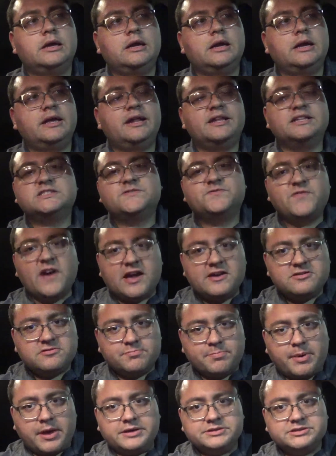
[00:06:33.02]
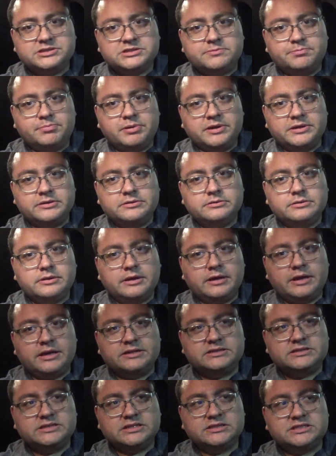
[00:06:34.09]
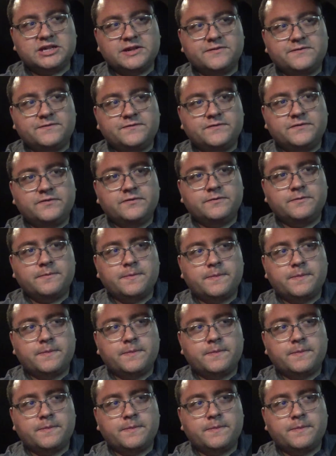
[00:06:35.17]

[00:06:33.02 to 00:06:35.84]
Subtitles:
is faith-based, but it's as if